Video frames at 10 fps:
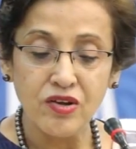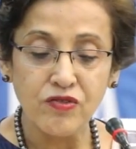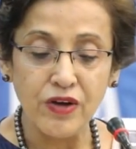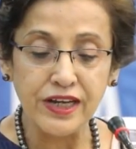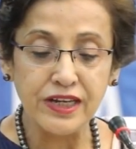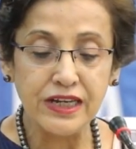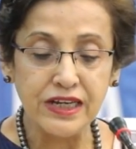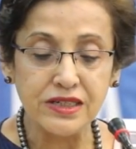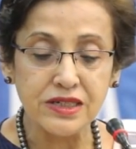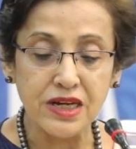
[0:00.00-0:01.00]

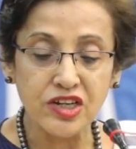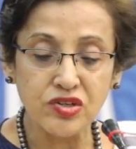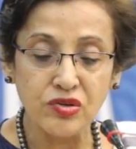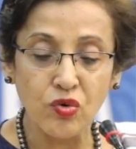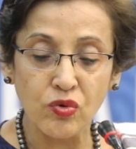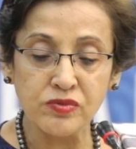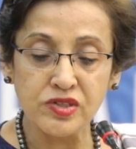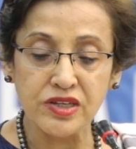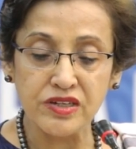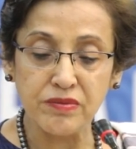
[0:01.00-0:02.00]
Finally, international norms
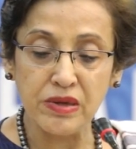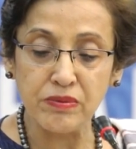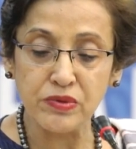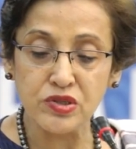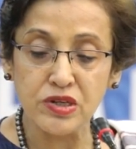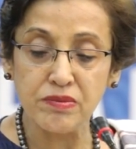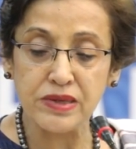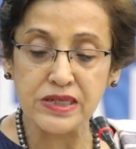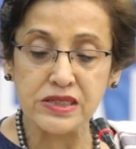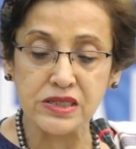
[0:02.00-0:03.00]
that have been put in
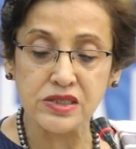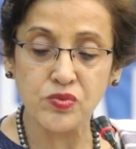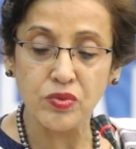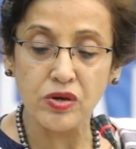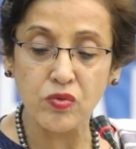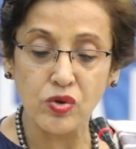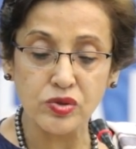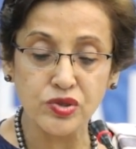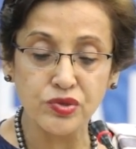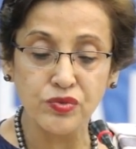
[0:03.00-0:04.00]
place since World
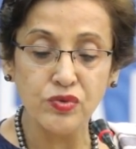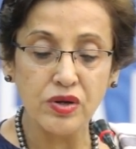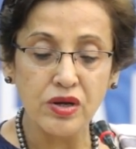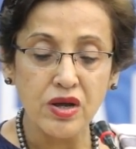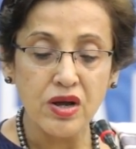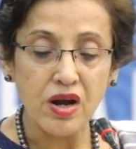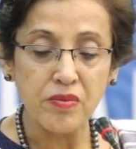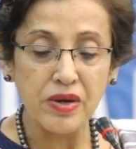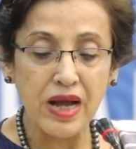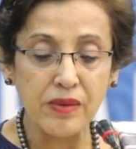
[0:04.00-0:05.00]
War II are
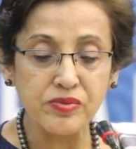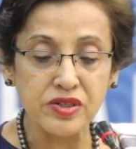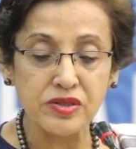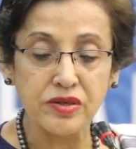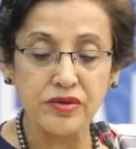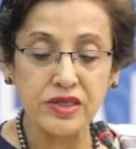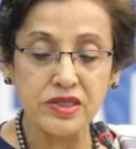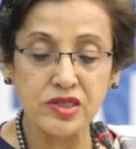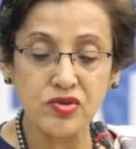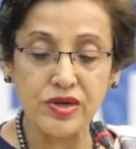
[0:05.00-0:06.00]
perhaps under
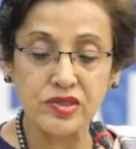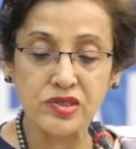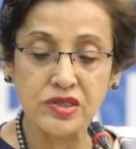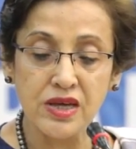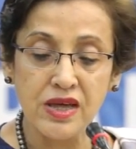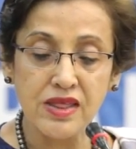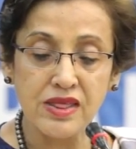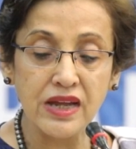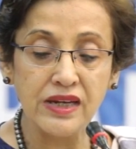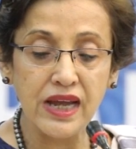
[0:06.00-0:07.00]
greater stress
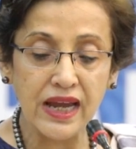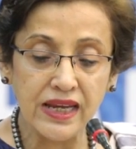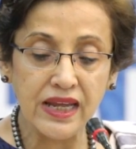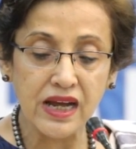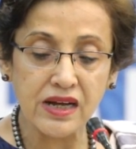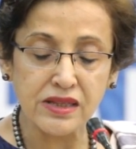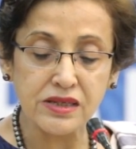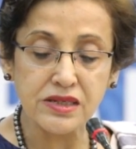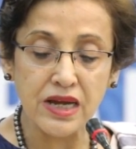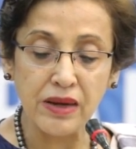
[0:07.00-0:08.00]
than any other
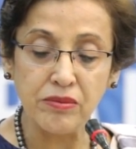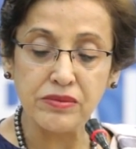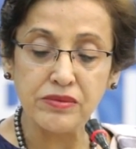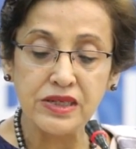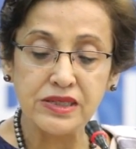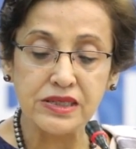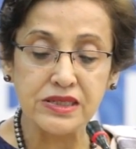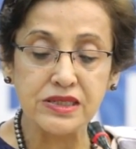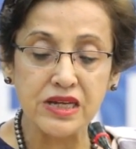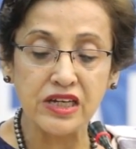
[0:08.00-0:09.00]
time
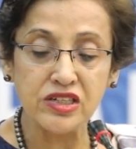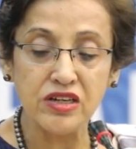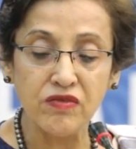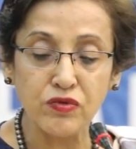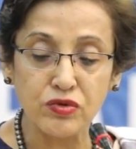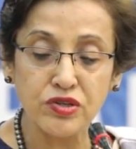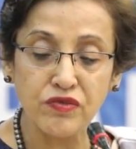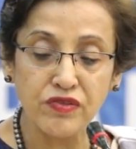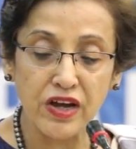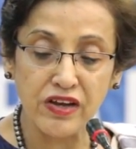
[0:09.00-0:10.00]
since
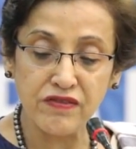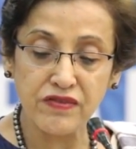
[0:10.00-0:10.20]
1945